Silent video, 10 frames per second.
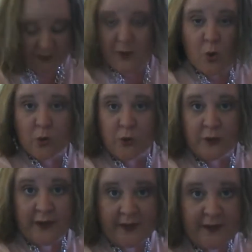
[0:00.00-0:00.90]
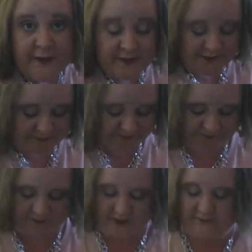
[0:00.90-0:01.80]
I'm a hoarder, I
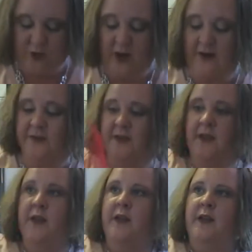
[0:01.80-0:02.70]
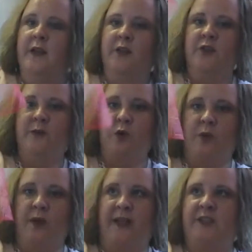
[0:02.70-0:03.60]
guess, of crafts. Here's some more
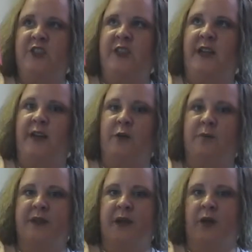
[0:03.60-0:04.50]
red she had opened